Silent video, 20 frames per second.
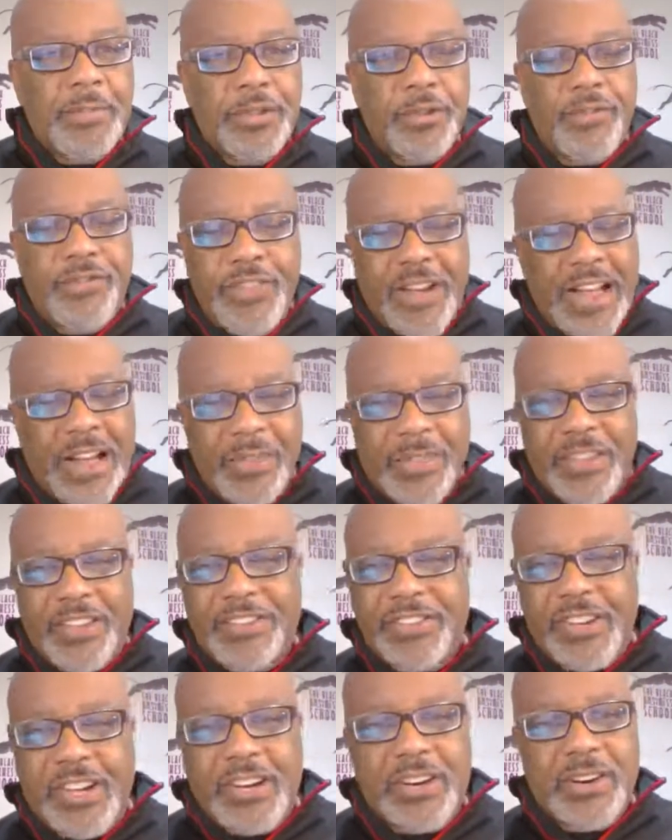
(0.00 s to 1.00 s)
You file
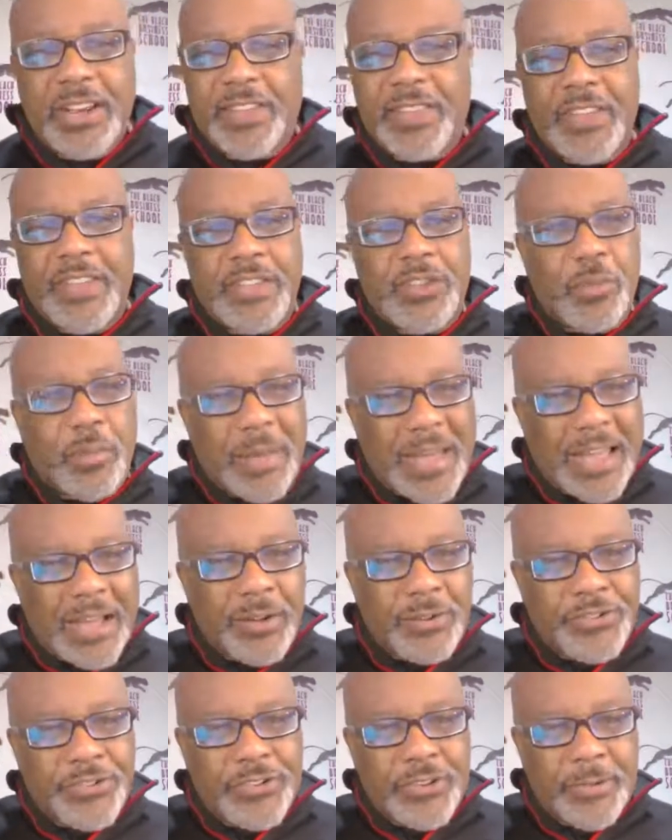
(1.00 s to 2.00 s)
that sucker and then you
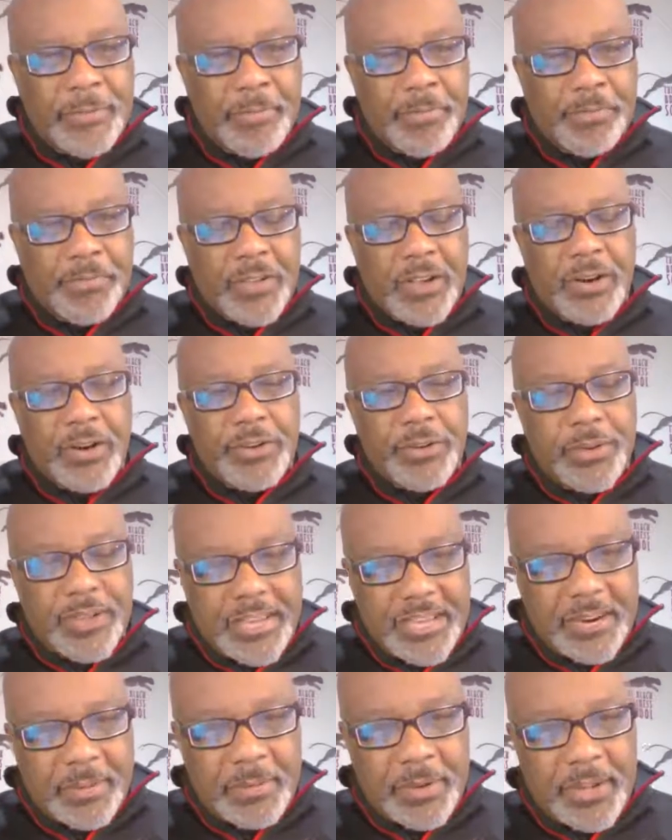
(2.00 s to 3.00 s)
bounce. Like, are you
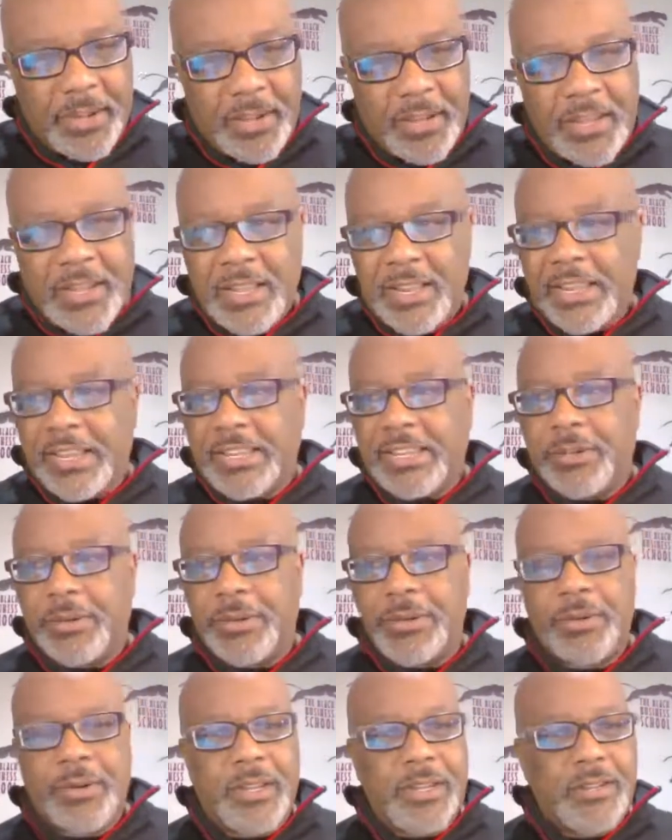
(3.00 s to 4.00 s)
kidding me? Like
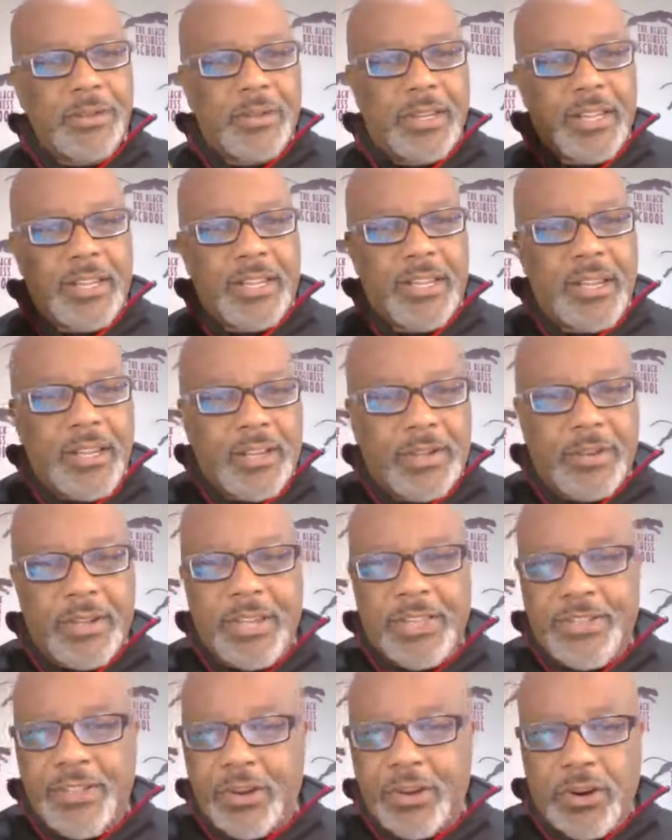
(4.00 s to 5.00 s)
you
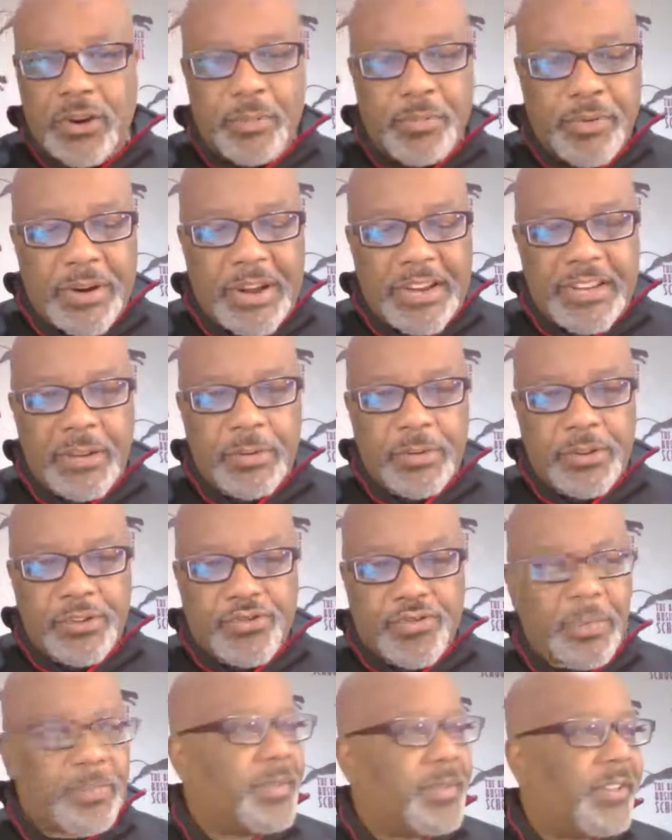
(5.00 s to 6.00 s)
get the girl pregnant with
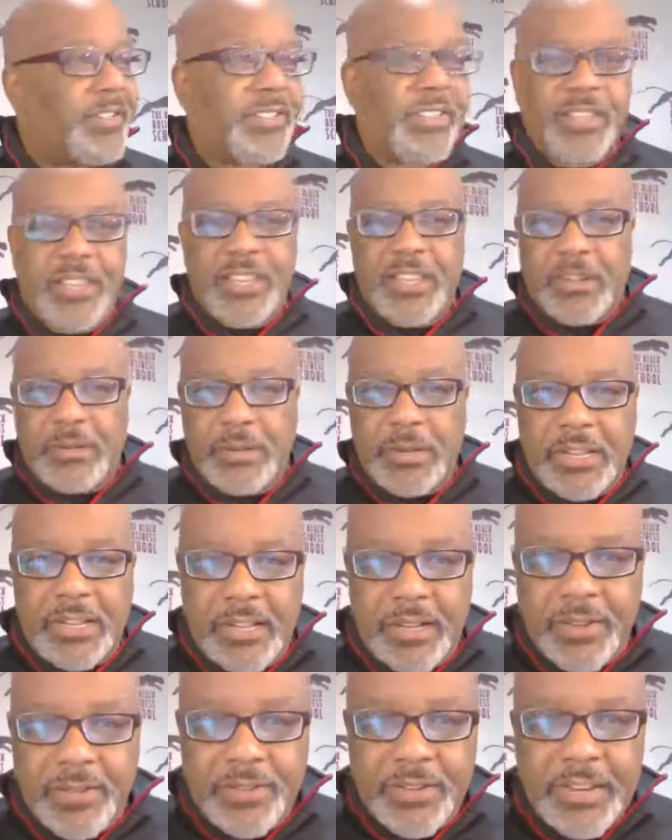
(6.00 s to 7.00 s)
triplets and then you
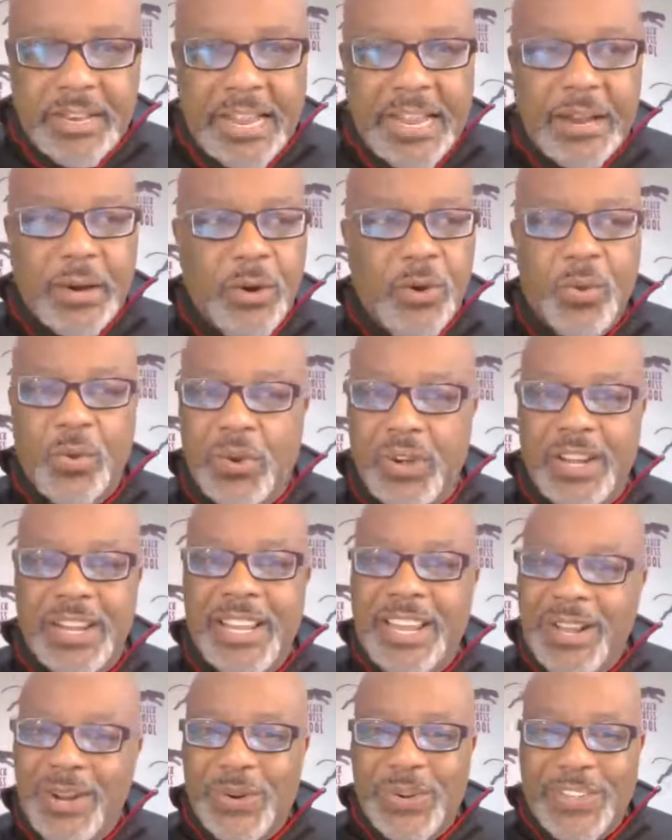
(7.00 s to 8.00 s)
leave? Like
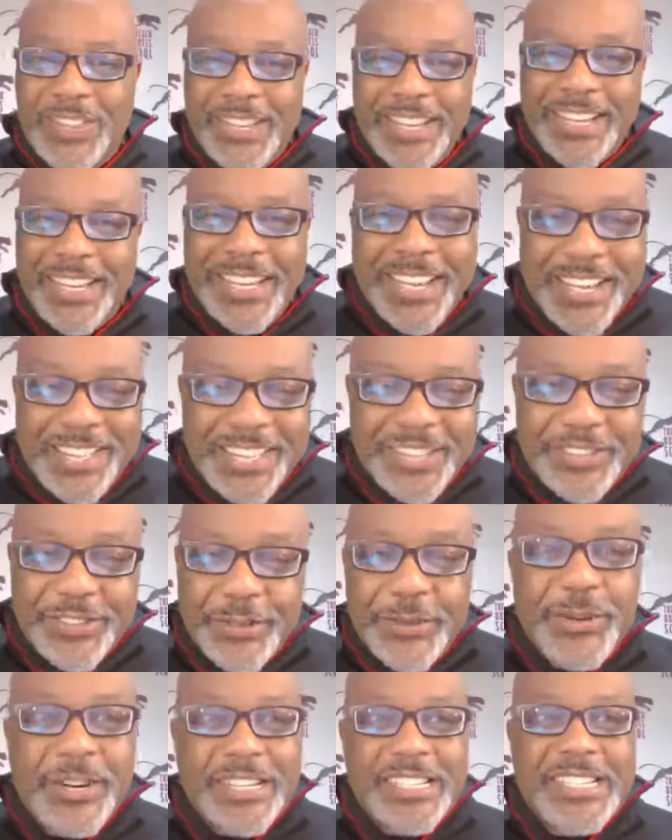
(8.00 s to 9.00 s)
the
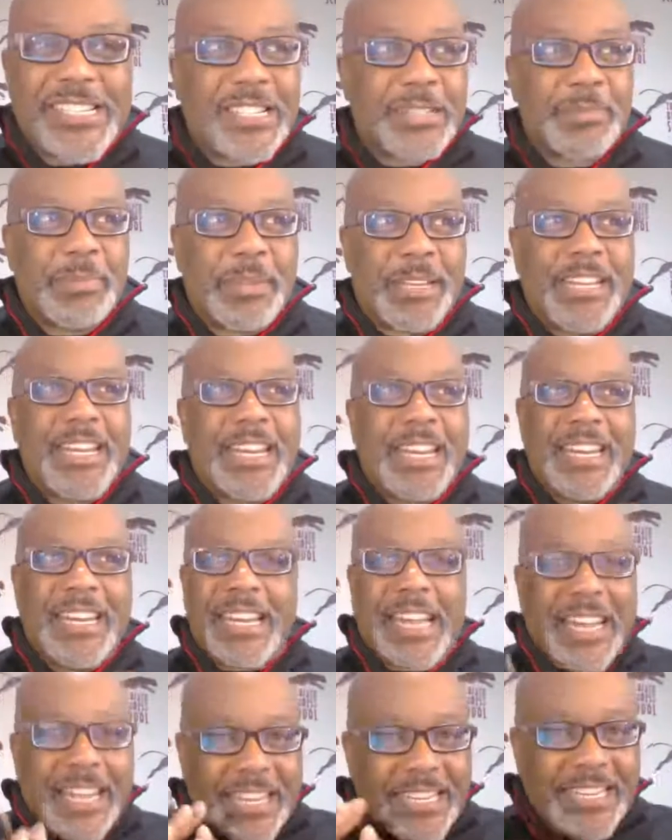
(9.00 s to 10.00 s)
story's just
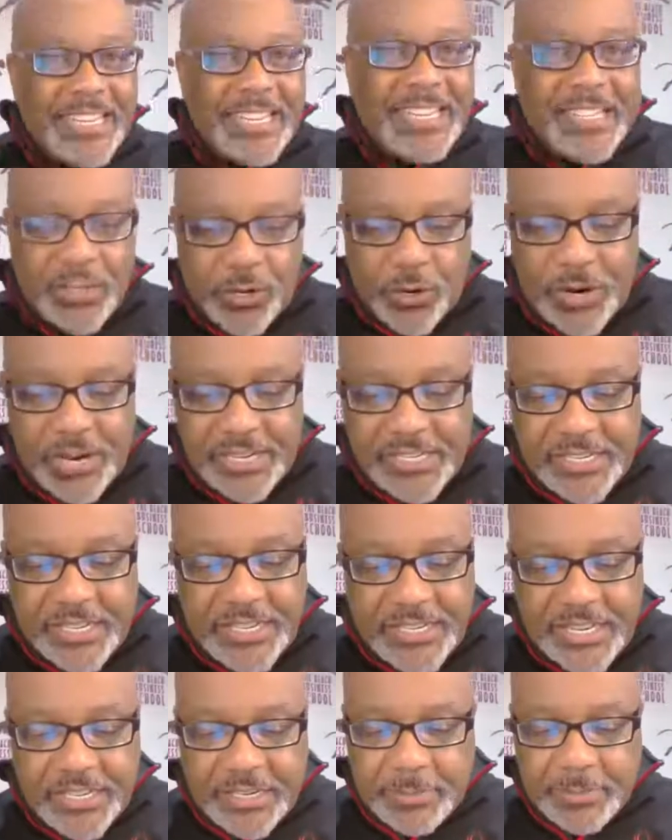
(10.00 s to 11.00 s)
beginning. Like it's crazy.
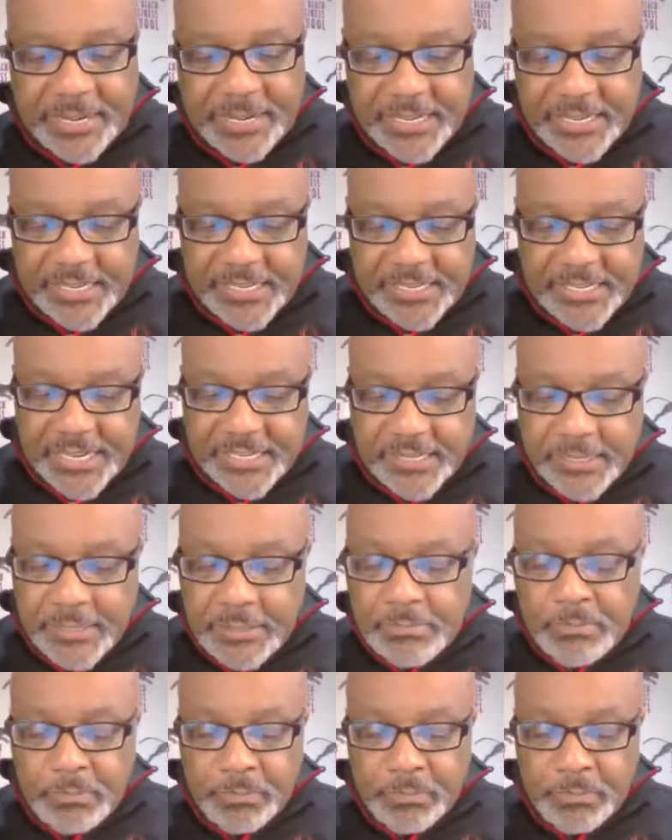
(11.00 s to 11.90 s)
It doesn't make any sense.